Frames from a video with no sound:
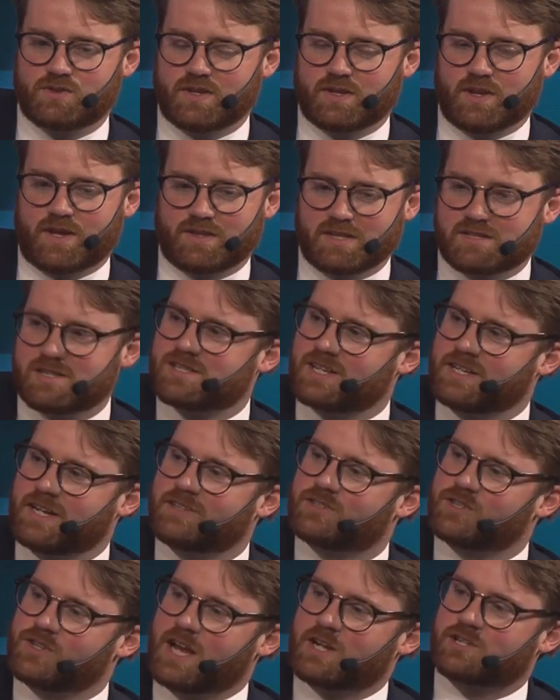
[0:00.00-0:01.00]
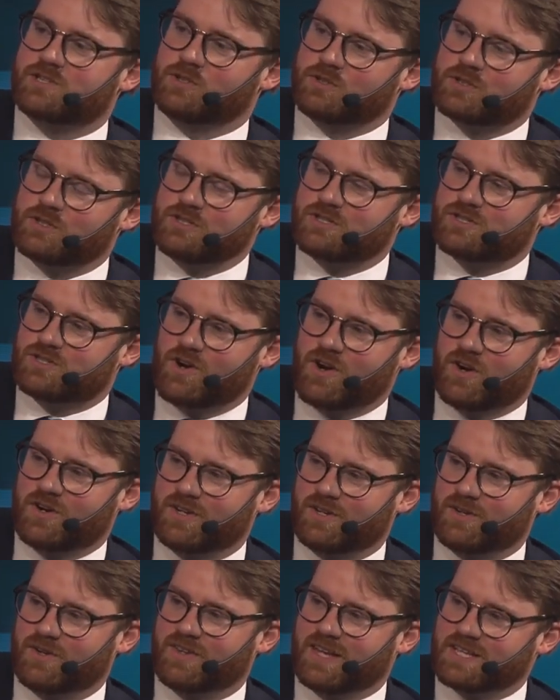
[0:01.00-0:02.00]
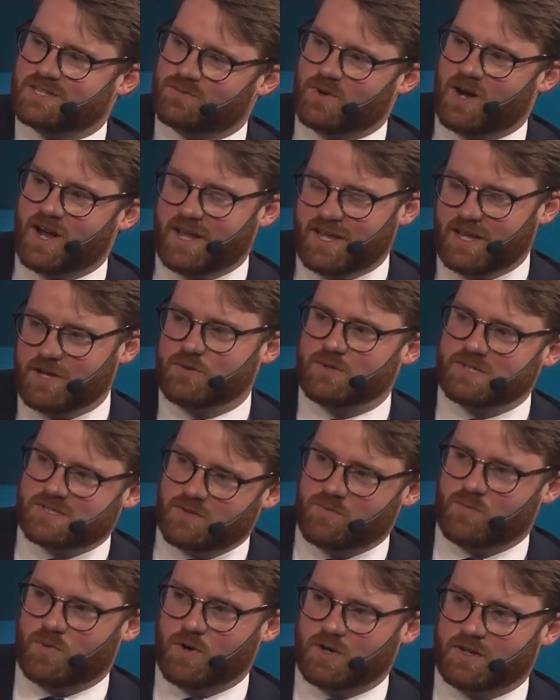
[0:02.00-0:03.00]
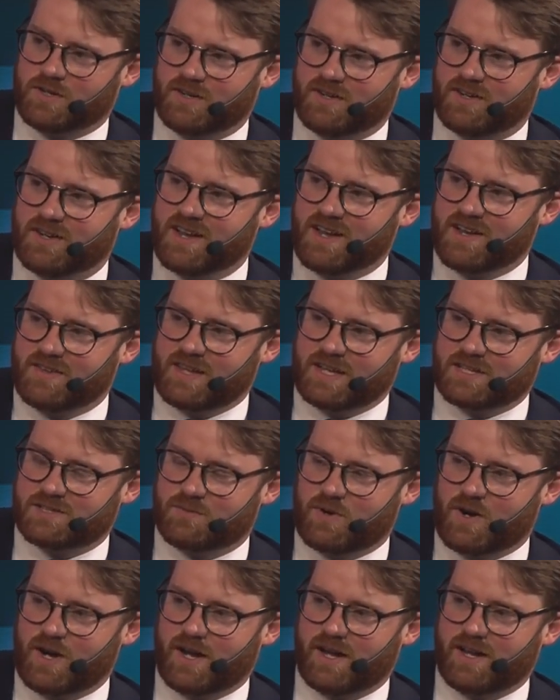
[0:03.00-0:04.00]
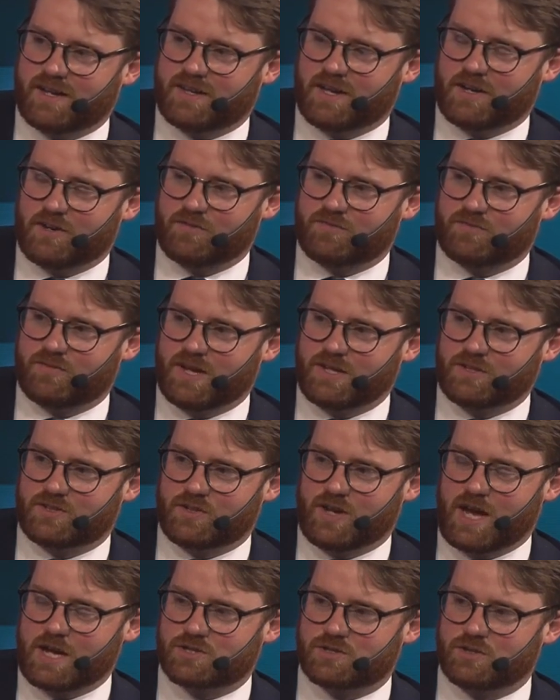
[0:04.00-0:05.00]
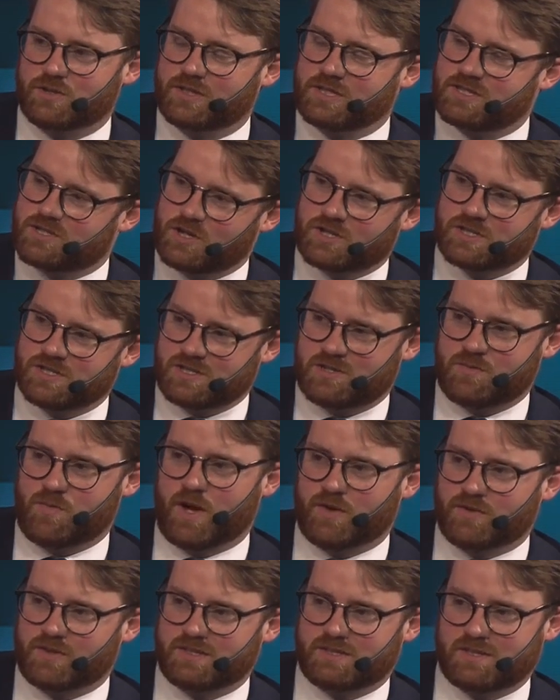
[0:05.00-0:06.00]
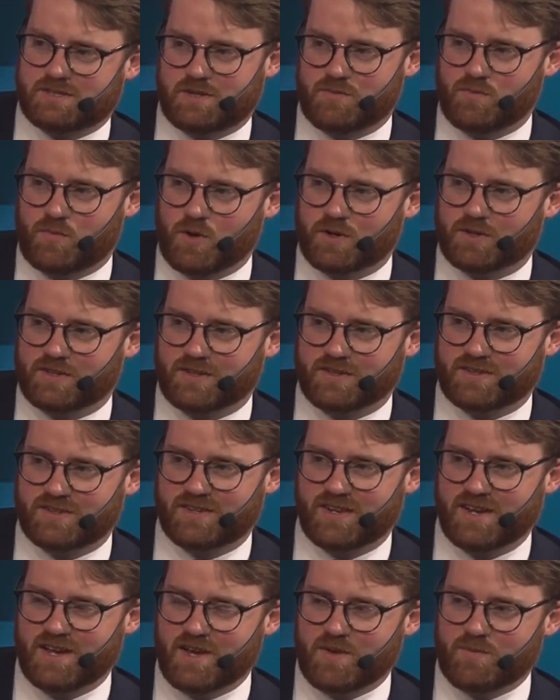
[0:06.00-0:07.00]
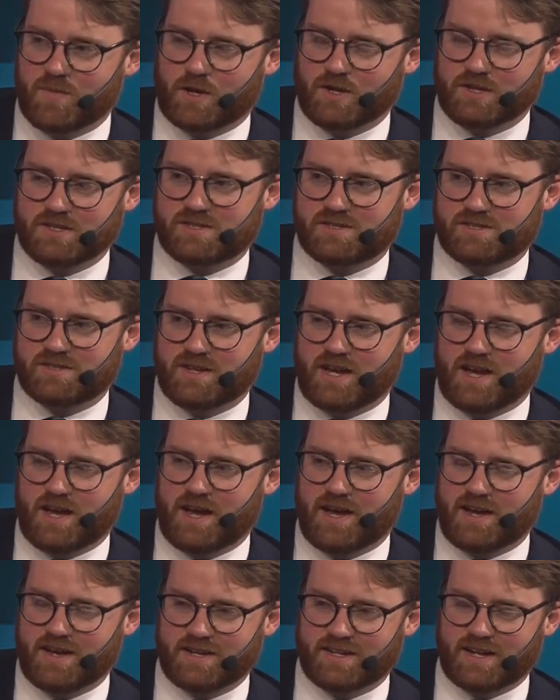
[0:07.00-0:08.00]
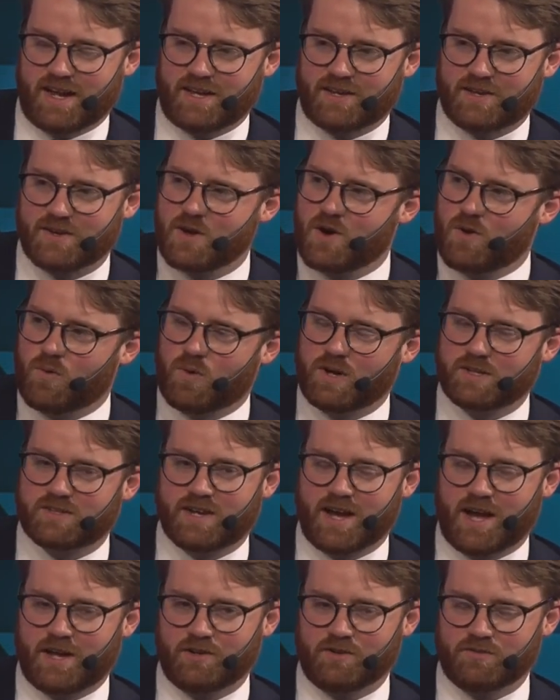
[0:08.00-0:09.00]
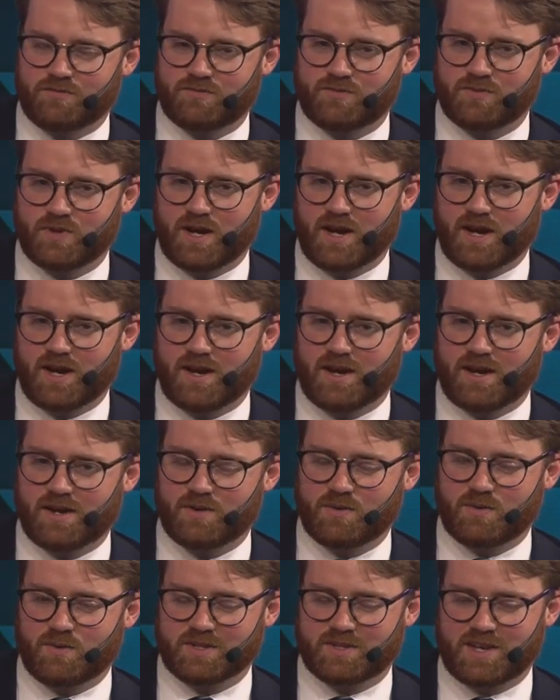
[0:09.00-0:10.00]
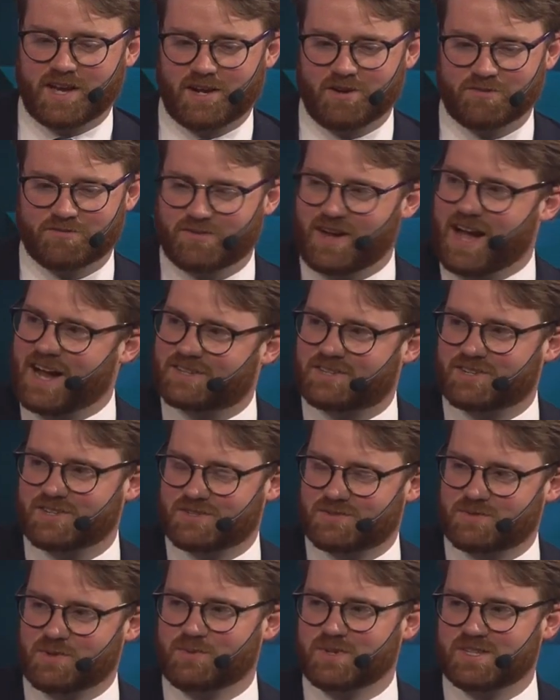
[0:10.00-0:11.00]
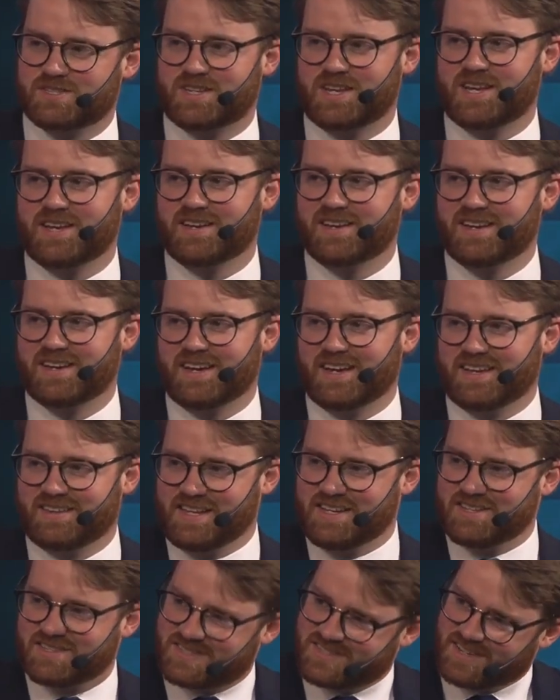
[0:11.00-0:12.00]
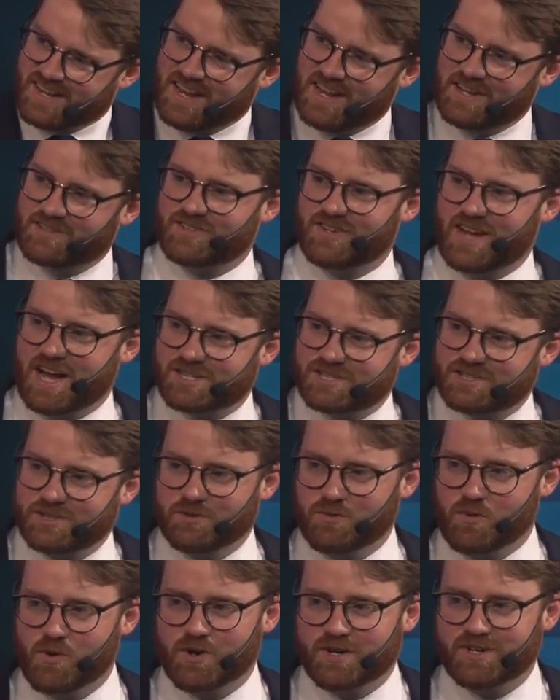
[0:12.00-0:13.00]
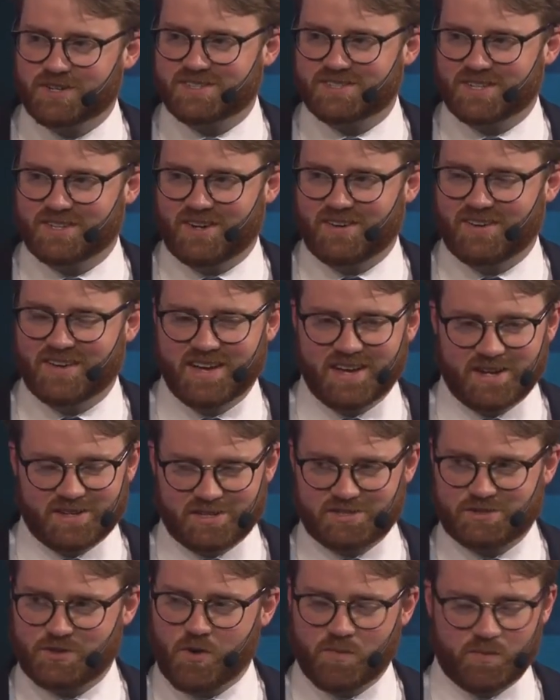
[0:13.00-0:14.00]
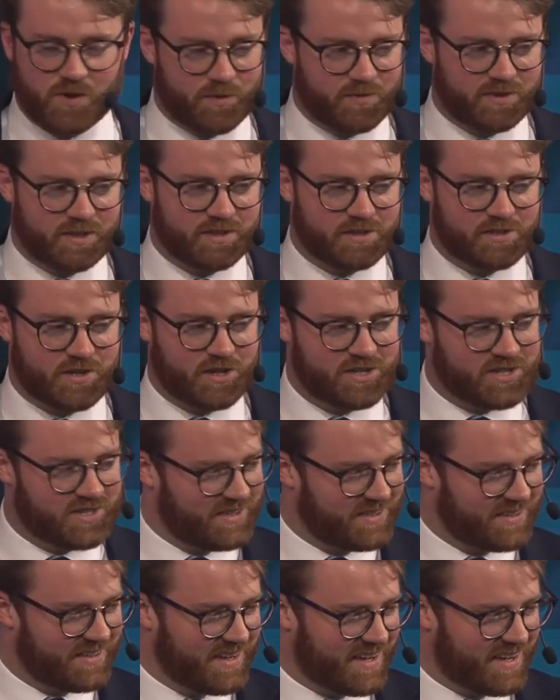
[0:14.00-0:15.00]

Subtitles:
this is an international concern, that's why EU is important. That's why kind of international discussions about this is important, because what kind of actors will we see in these international waters, just to open up the discussion.